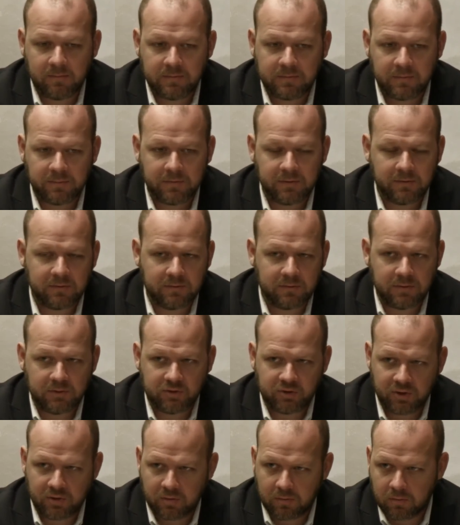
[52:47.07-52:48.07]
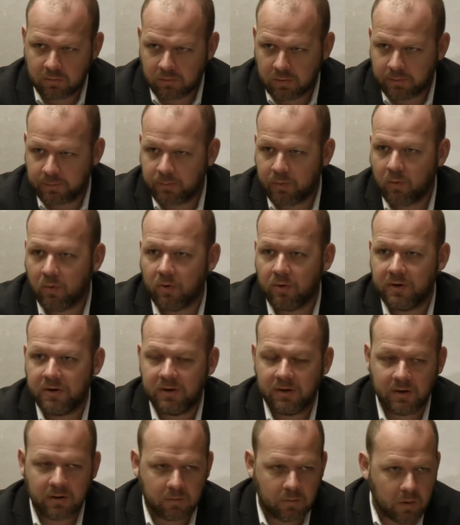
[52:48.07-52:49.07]
some of the general
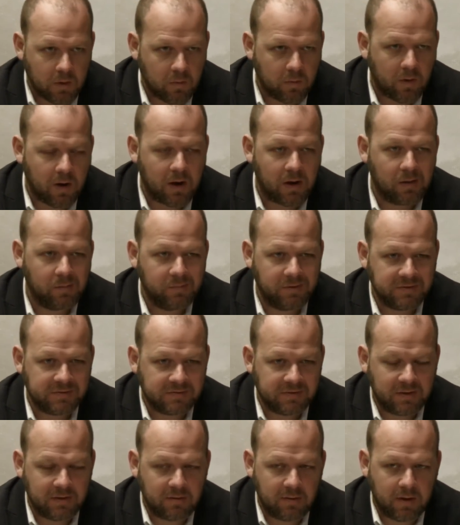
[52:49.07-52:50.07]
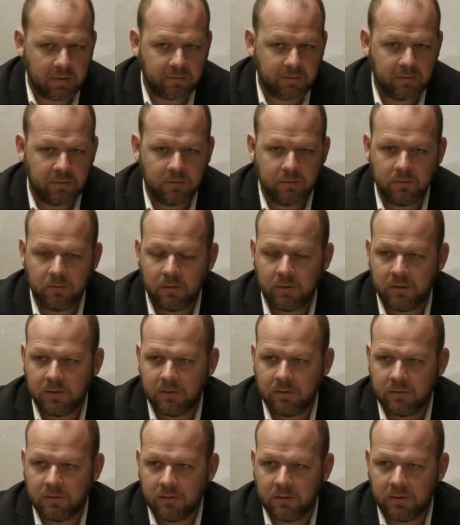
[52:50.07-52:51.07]
reporting and requirements that you have to do
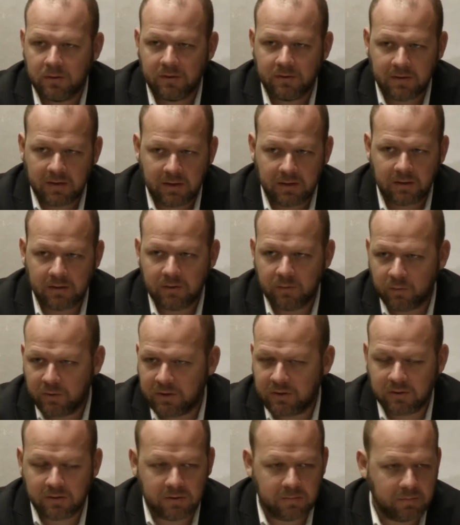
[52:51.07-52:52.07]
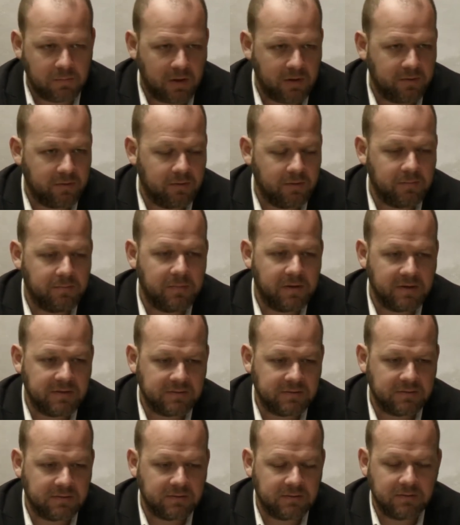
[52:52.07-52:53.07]
on a daily, weekly, monthly
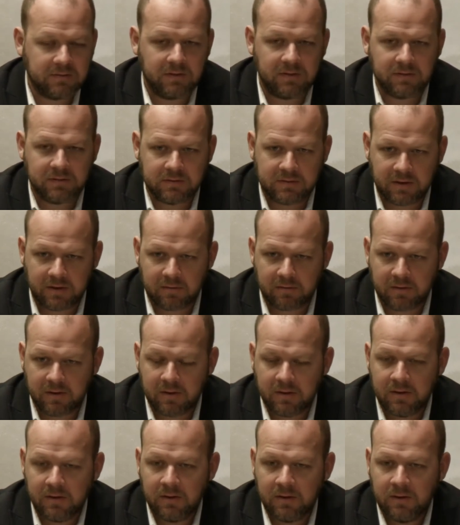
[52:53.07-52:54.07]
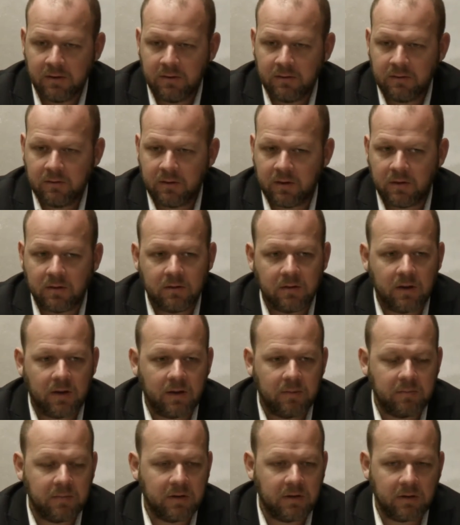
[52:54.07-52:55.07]
basis, etc. Okay.
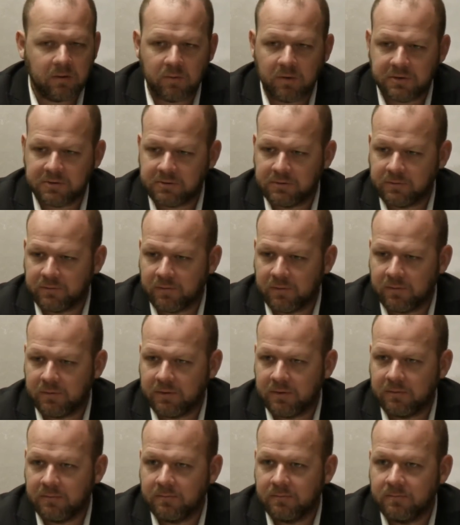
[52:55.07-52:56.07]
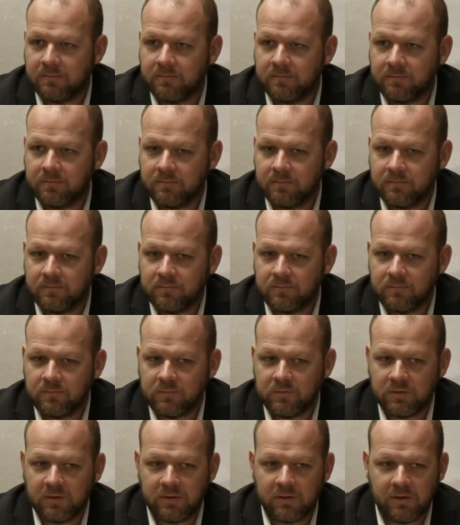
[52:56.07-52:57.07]
Any questions before we
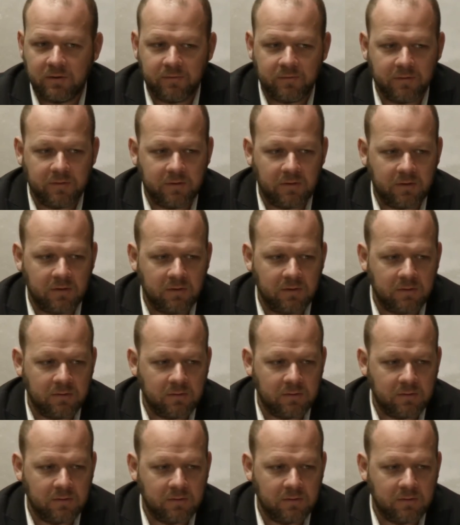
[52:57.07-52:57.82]
shut down for the day?